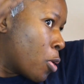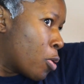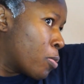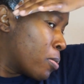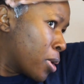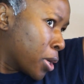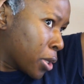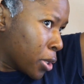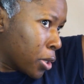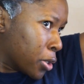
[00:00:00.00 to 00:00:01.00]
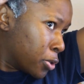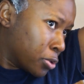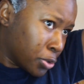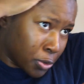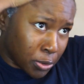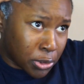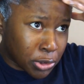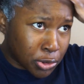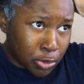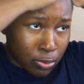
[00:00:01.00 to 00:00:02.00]
oh my god, you're
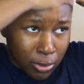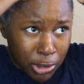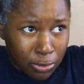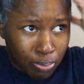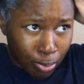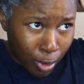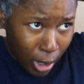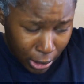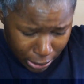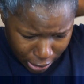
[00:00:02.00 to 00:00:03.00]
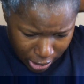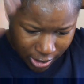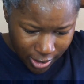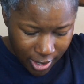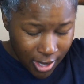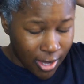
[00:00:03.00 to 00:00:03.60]
using too much product.